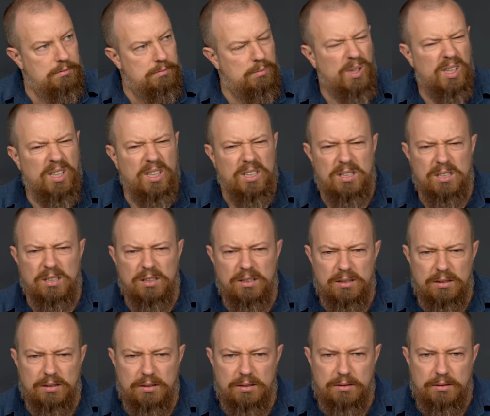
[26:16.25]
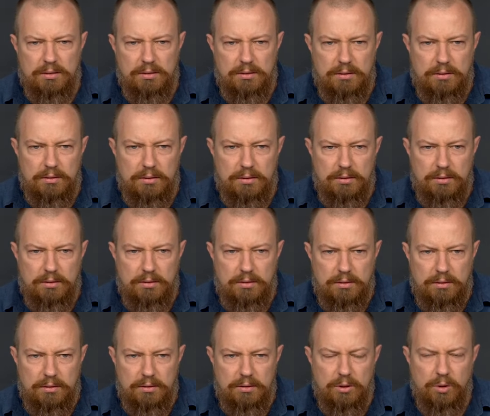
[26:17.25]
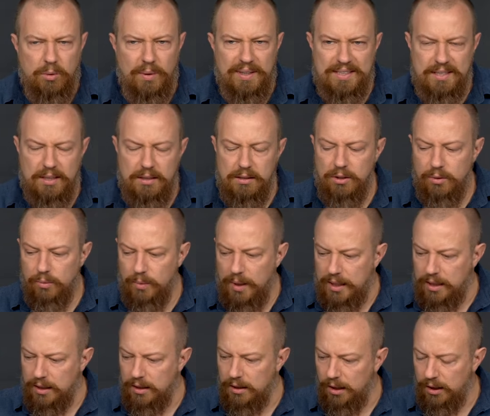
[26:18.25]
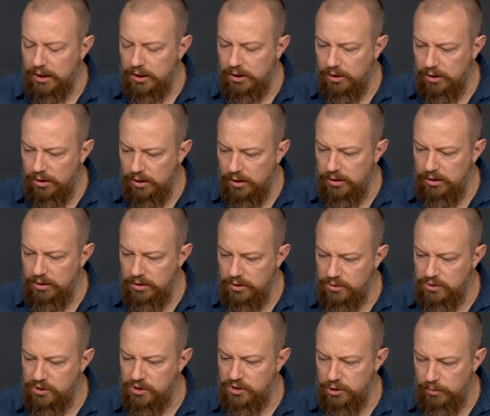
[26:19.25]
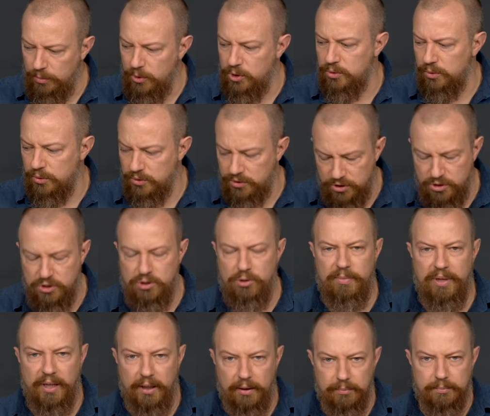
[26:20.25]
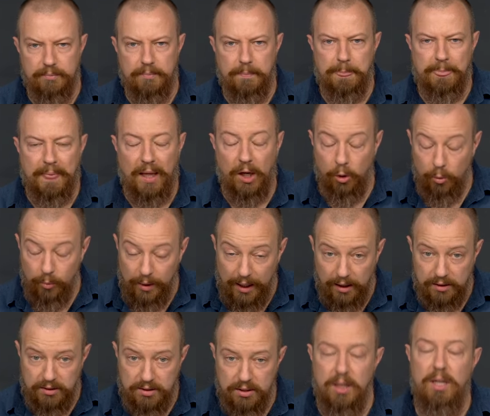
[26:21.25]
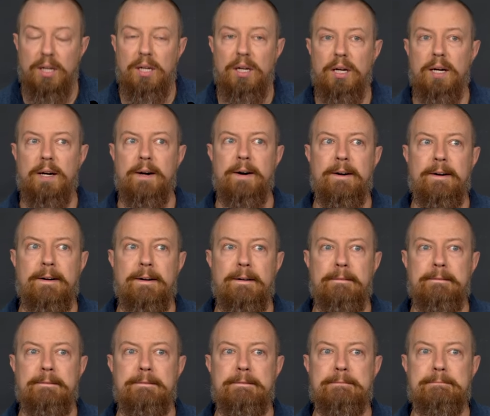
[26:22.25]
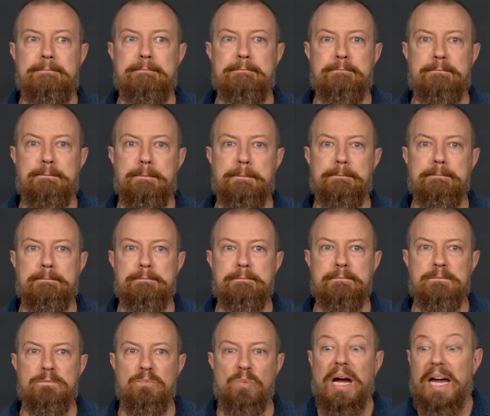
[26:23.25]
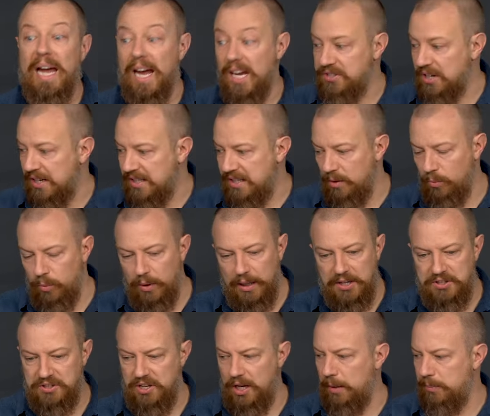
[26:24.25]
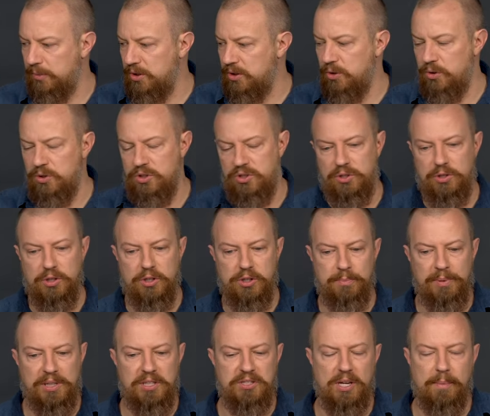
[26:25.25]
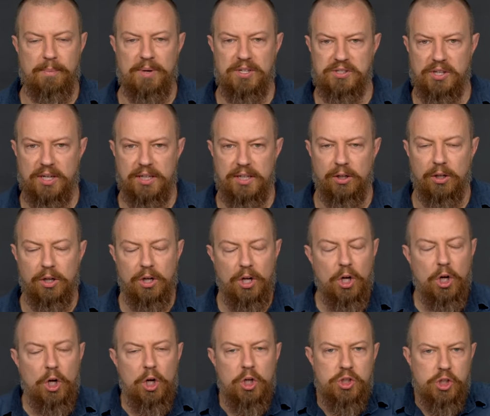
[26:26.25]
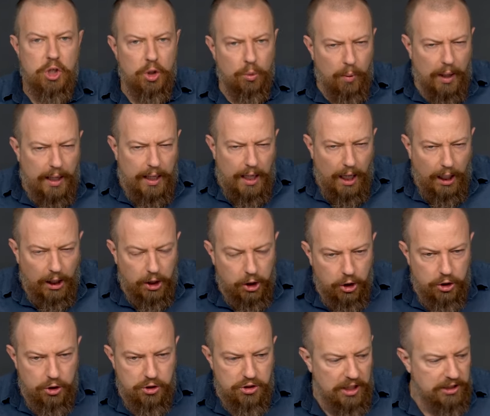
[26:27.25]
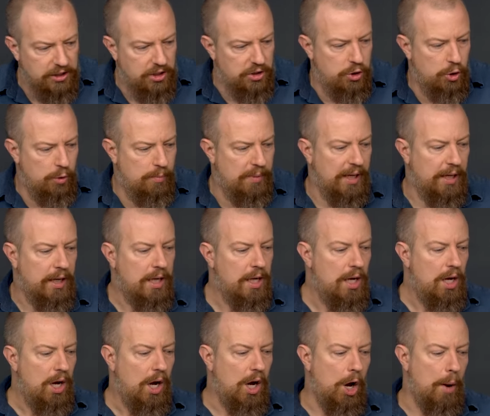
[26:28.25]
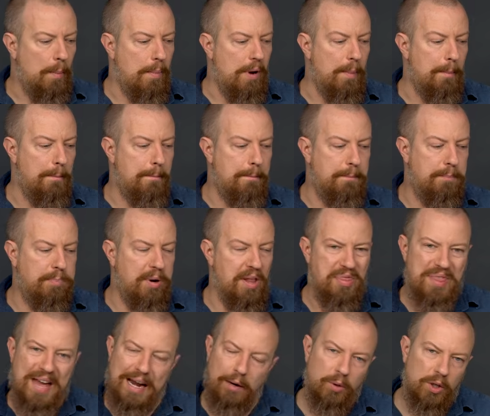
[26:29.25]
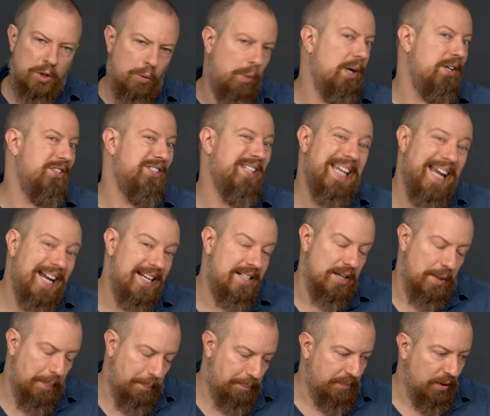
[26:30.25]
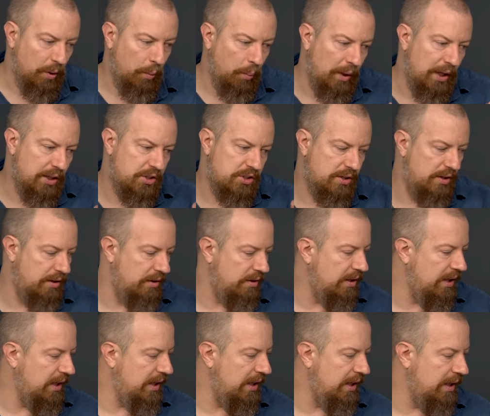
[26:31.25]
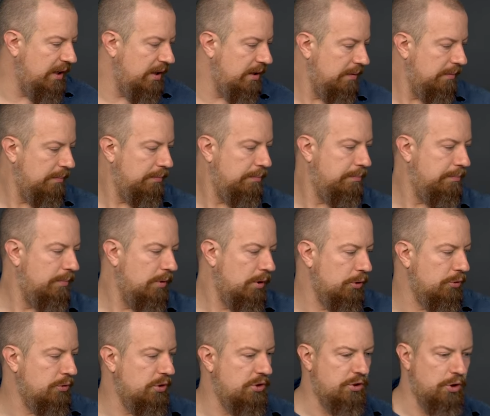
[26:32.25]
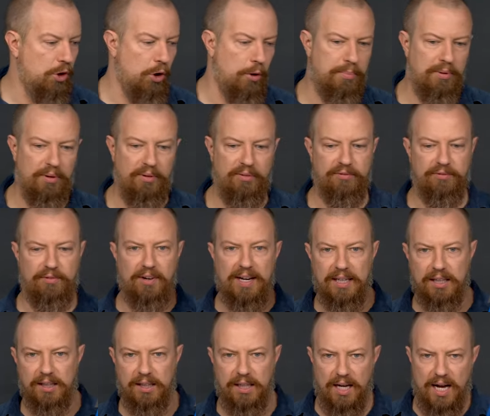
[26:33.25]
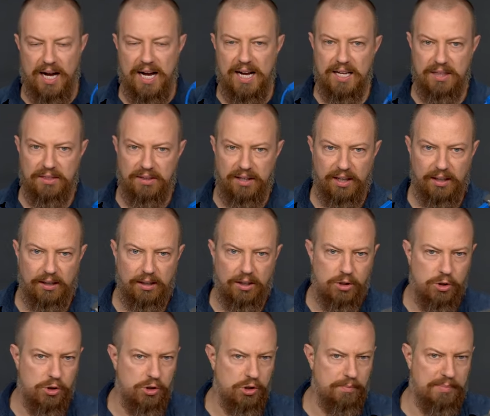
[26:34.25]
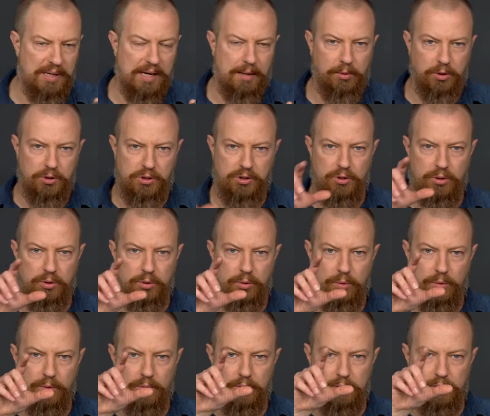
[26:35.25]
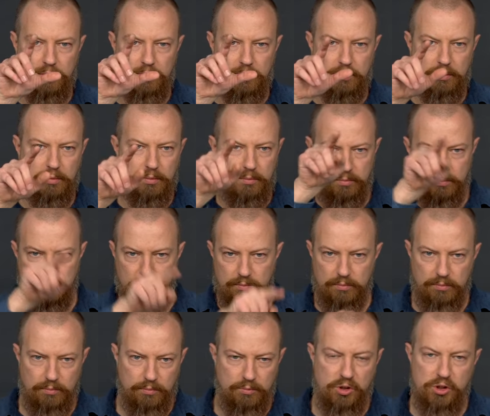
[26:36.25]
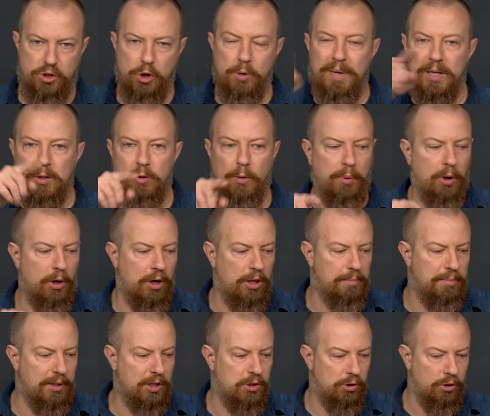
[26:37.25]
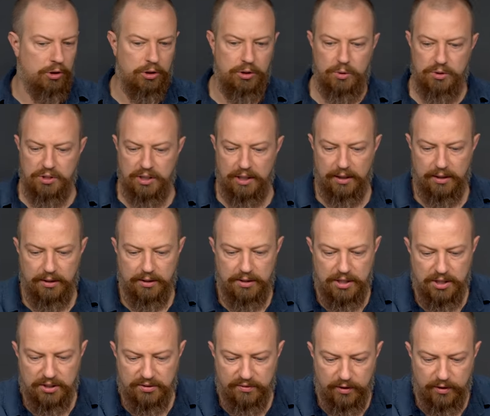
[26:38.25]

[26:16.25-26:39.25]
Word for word: right. Quentin, you're right. I could use a super source to zoom in. Correct. Um, as I did when I set up the two, the split side by side here. So you're right, I could use that to zoom in, um, but that requires the ATEM, which the Ultrascope, frankly, I think you should be able to zoom into a part of the picture using this